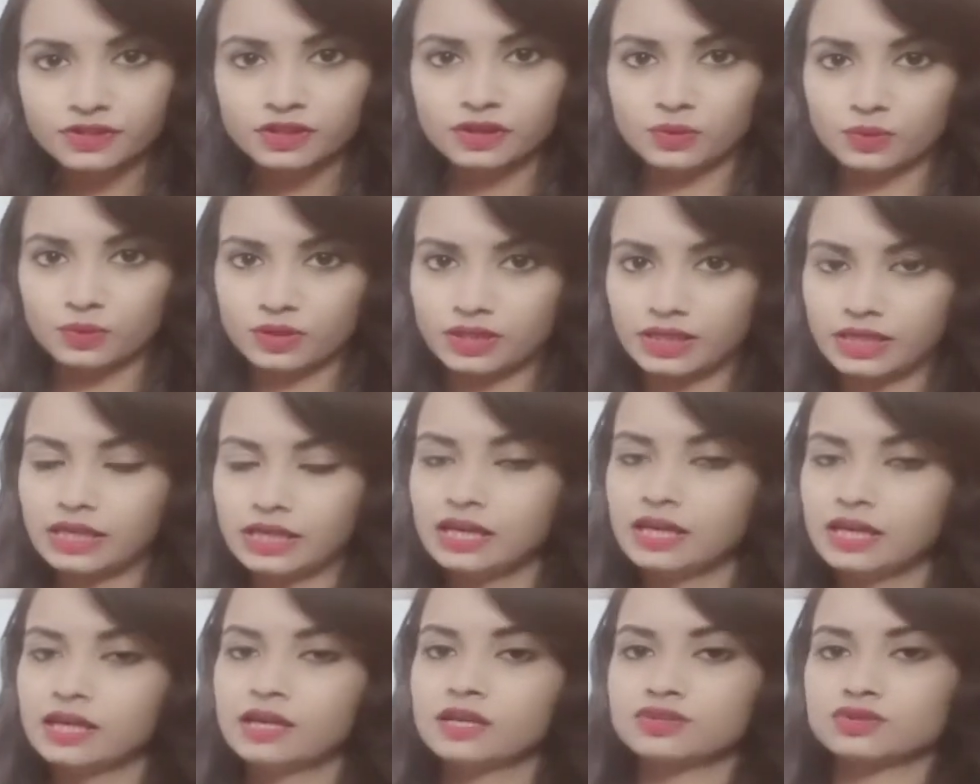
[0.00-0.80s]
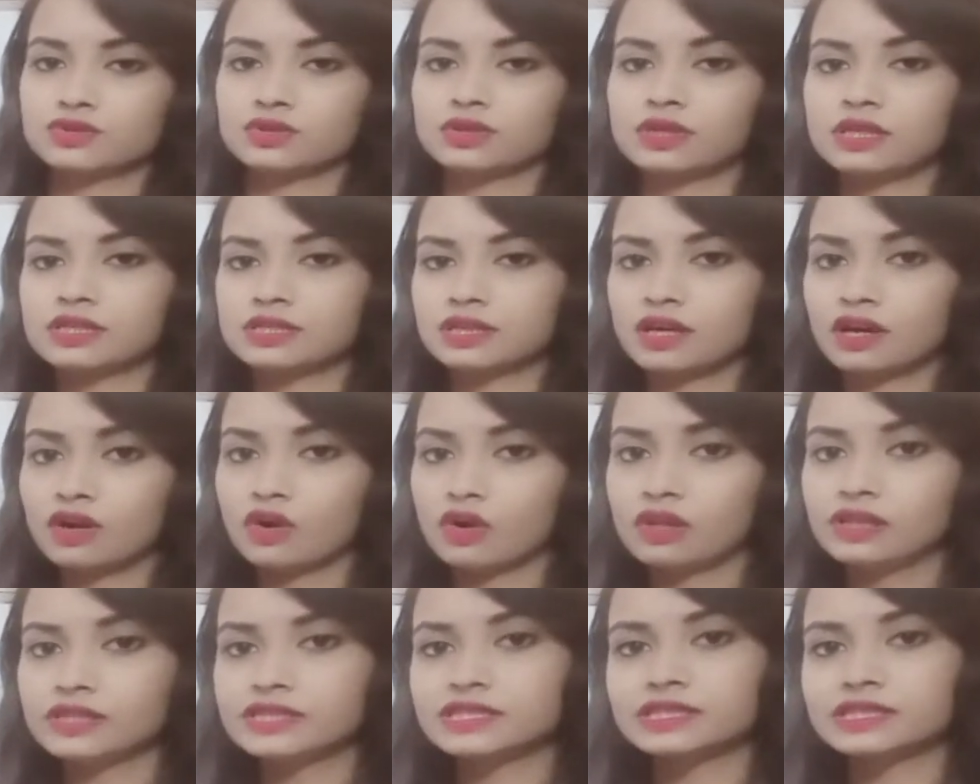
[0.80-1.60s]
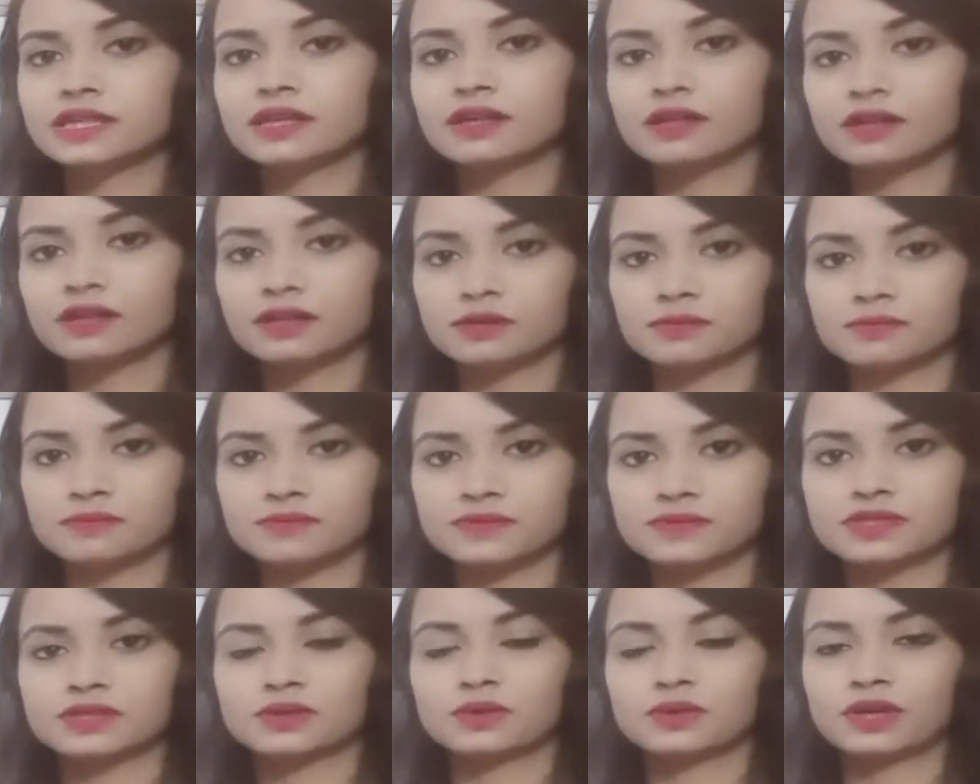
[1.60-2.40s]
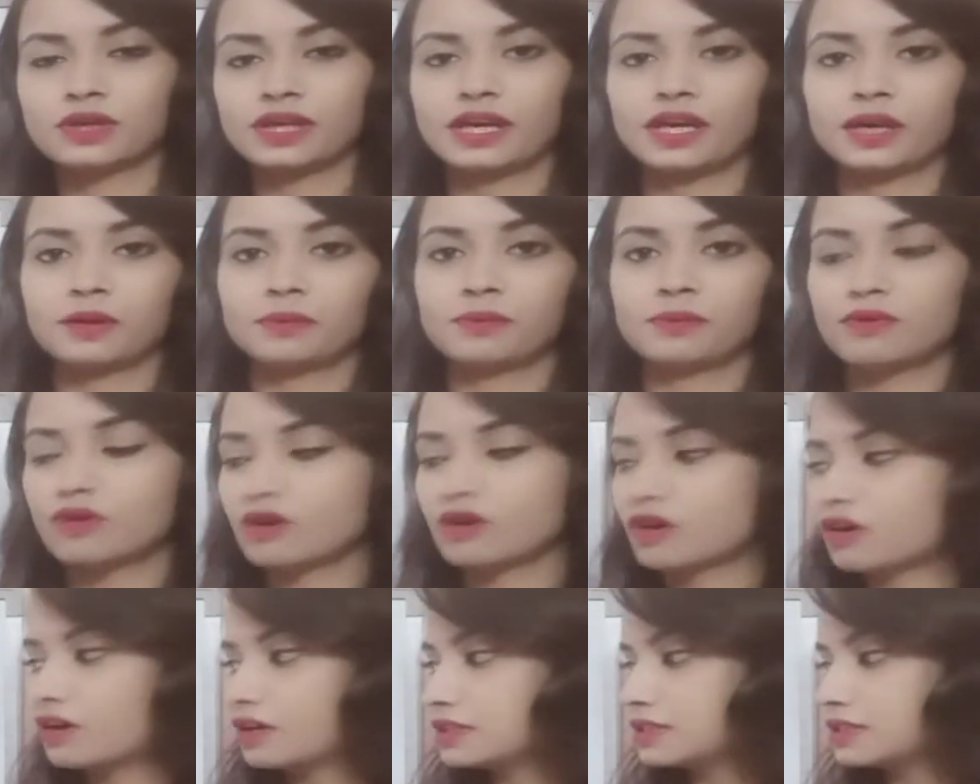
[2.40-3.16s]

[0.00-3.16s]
Okay, so these are all synonyms. Okay, abhor,